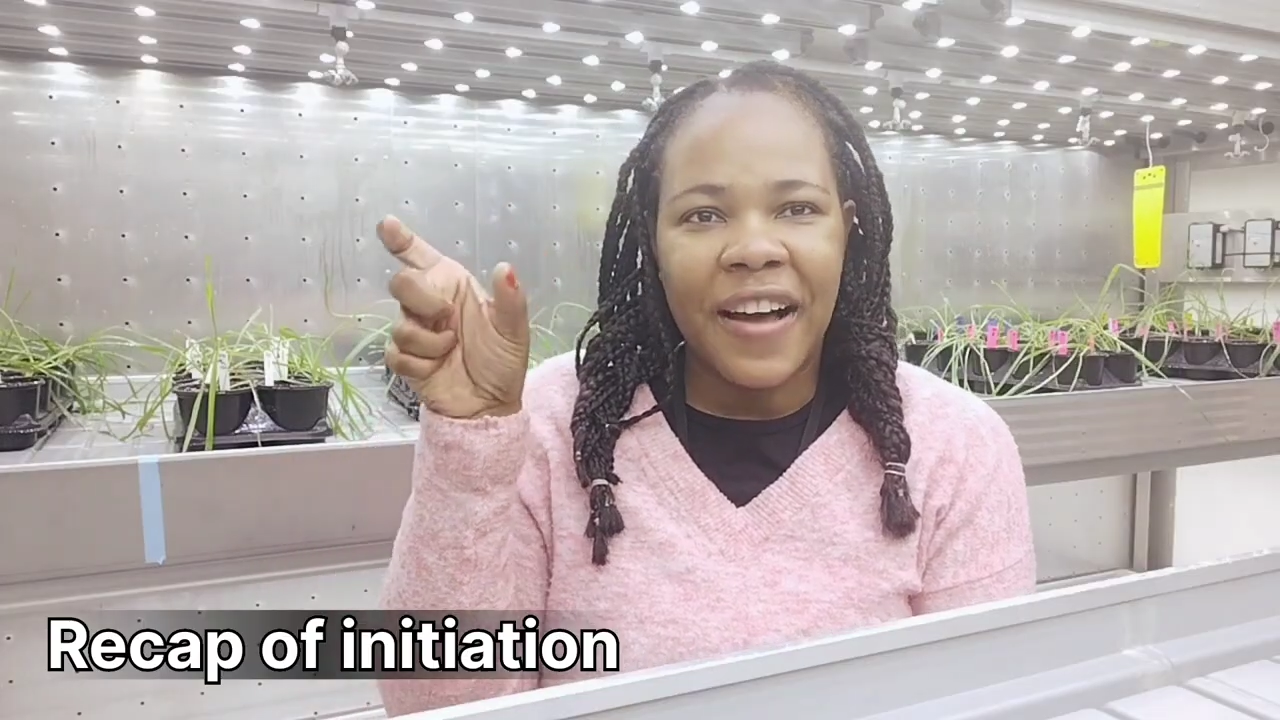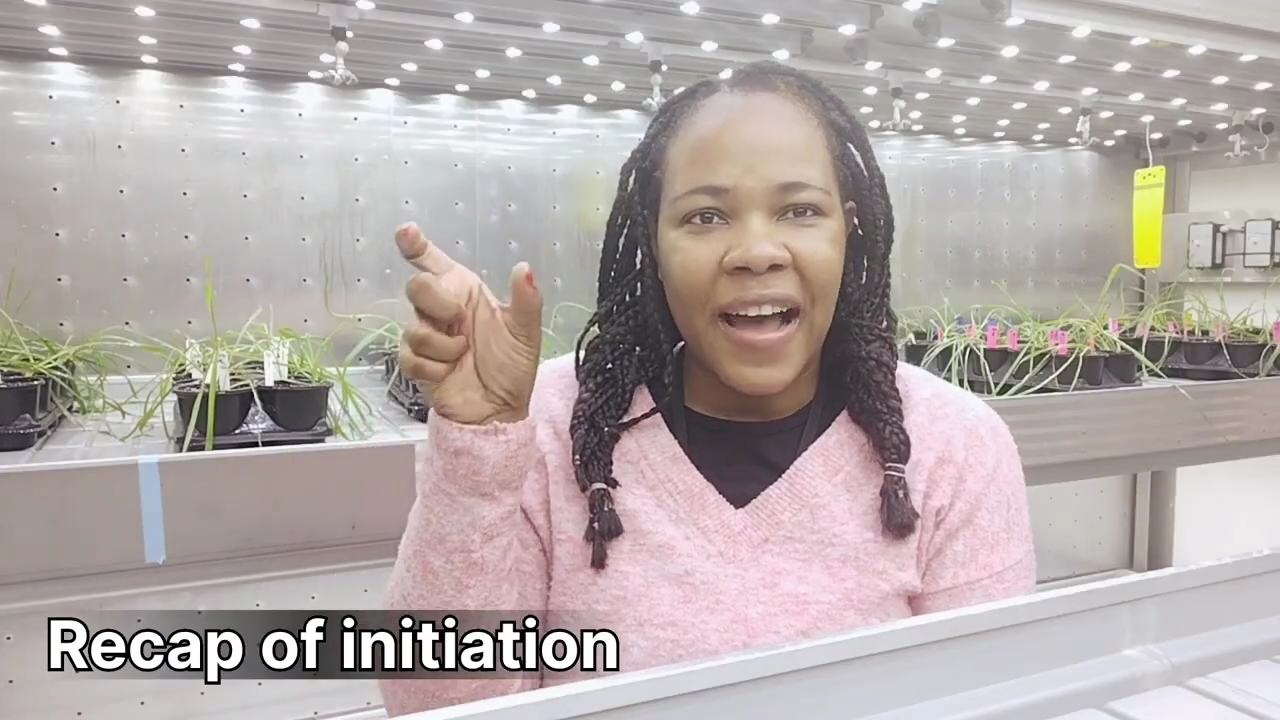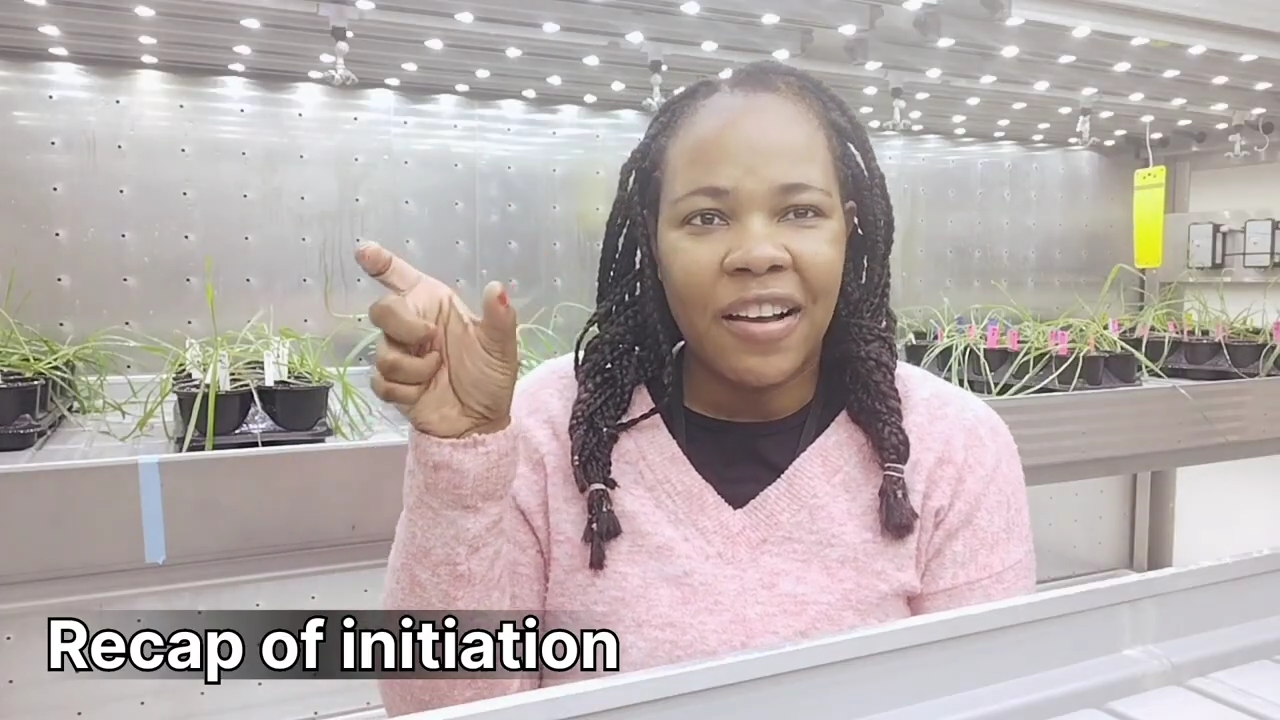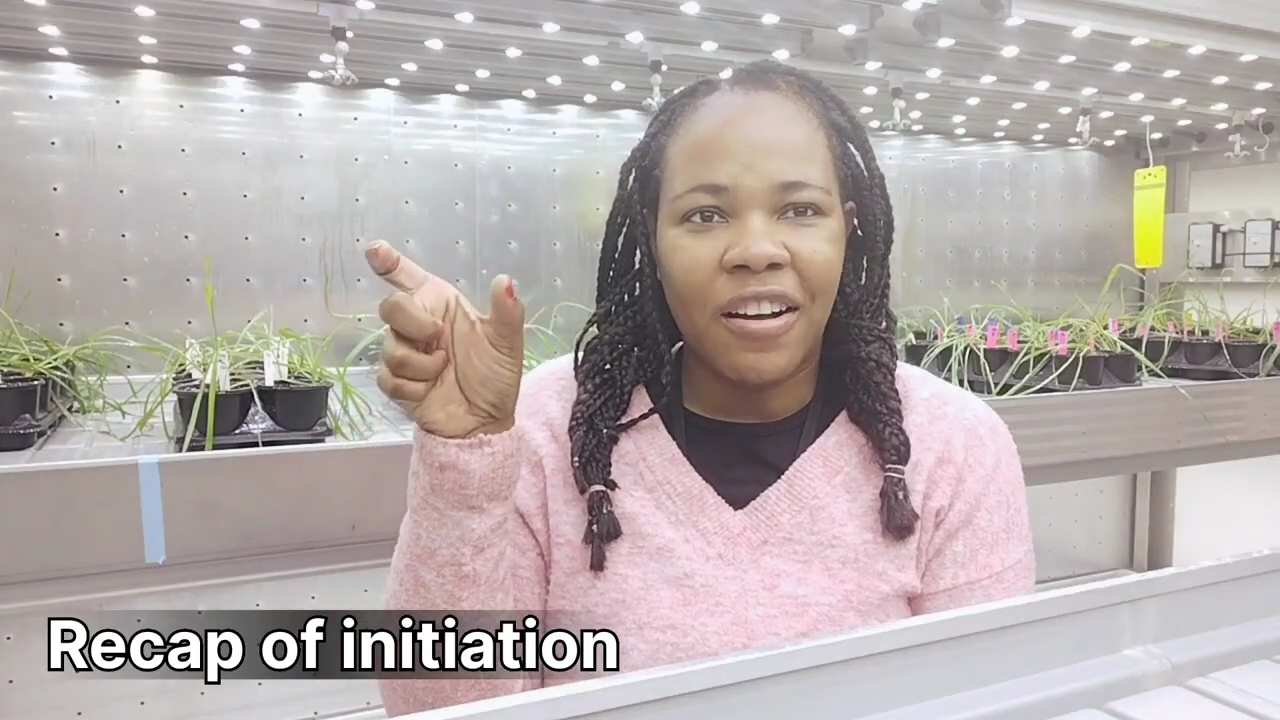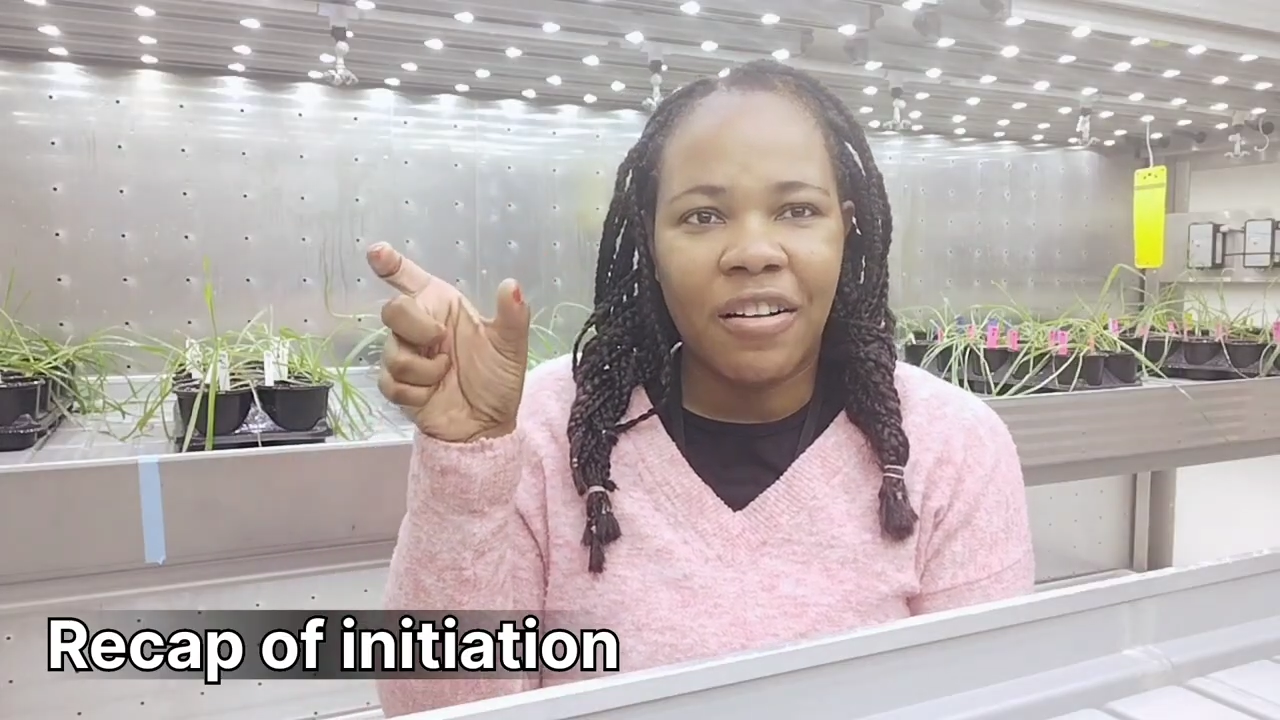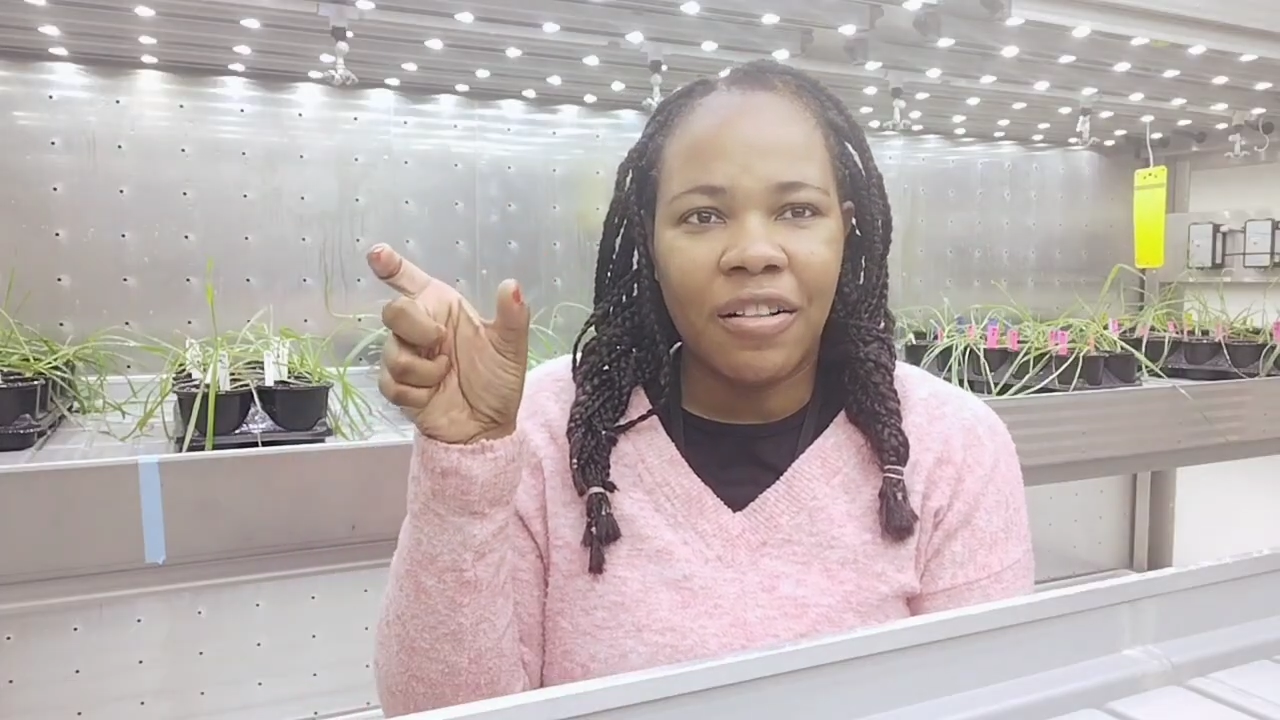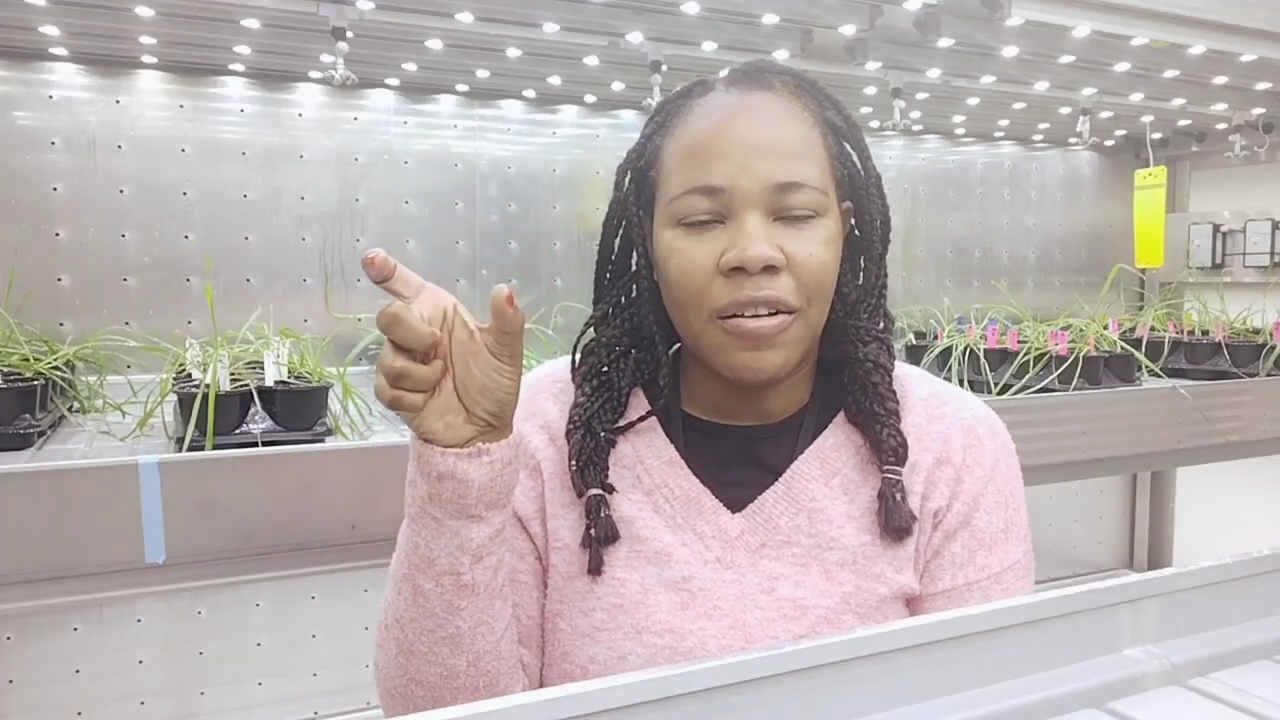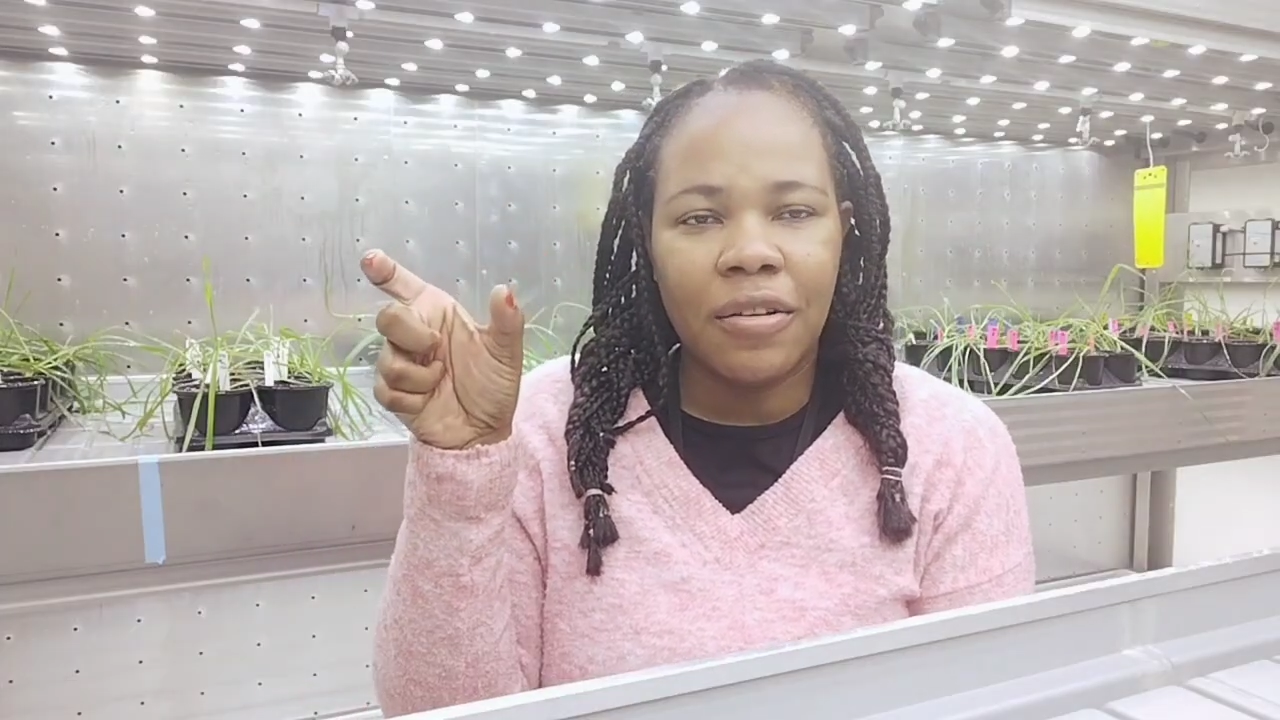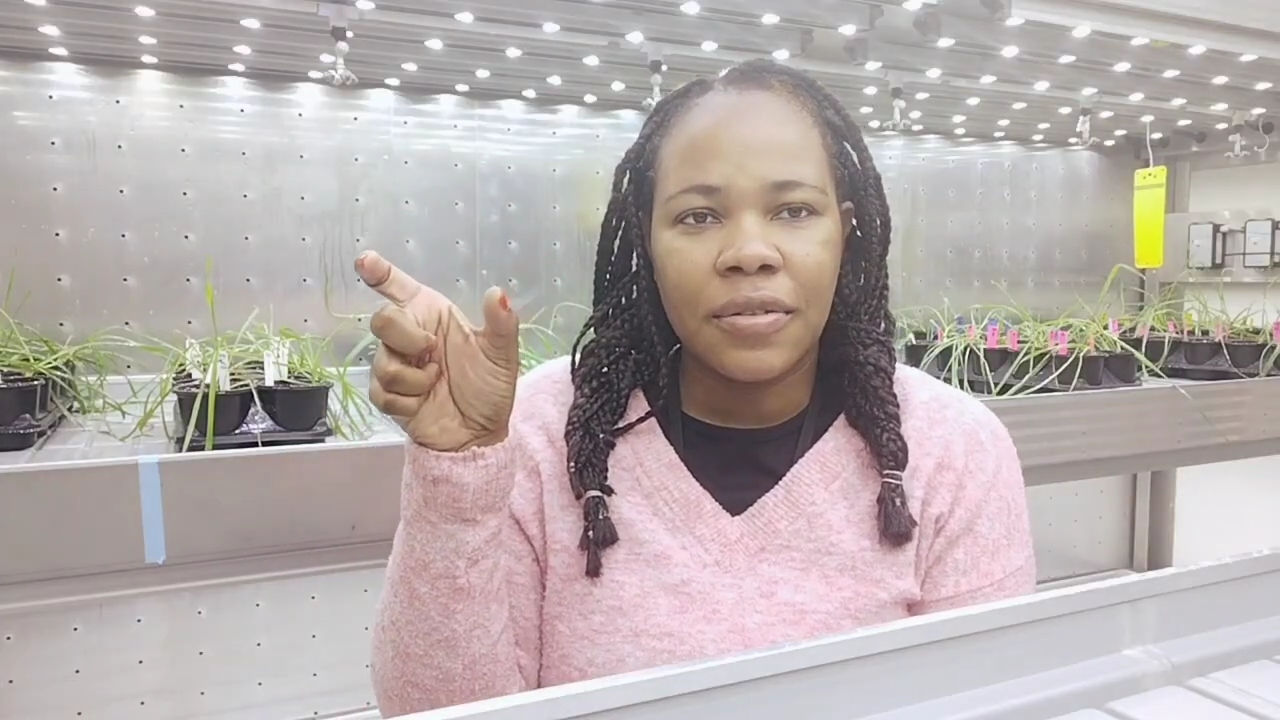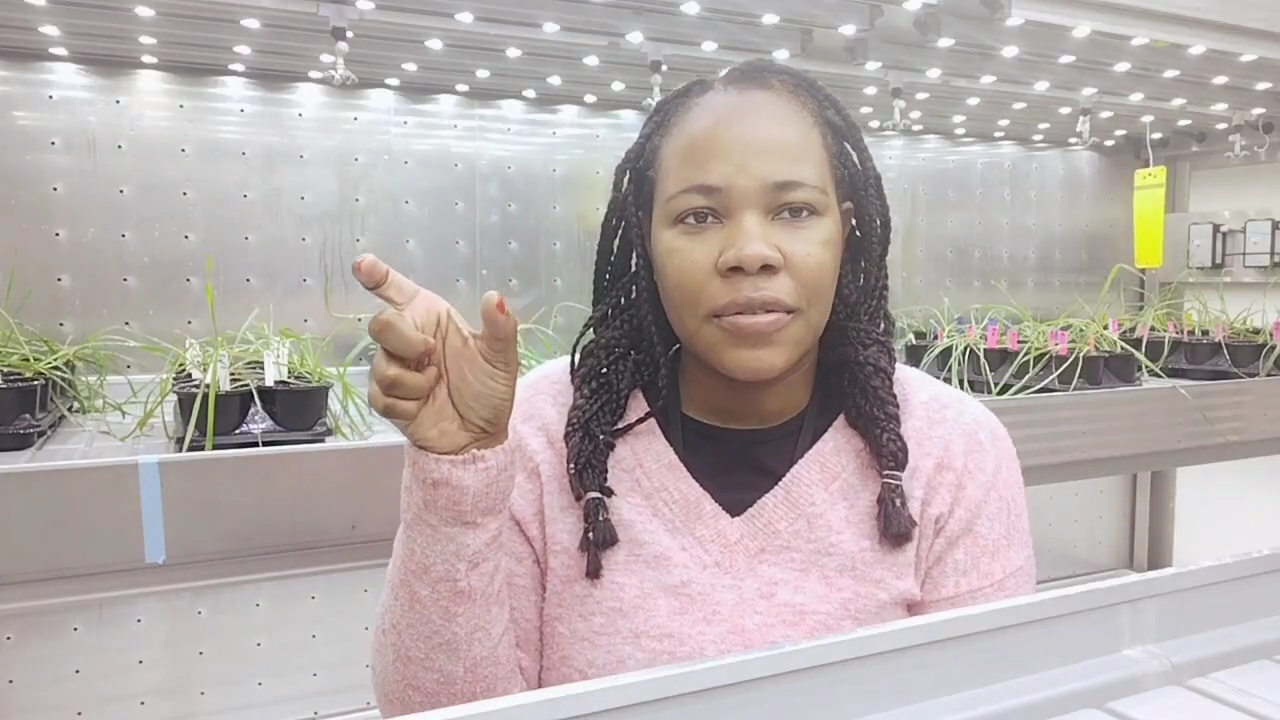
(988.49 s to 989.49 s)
vial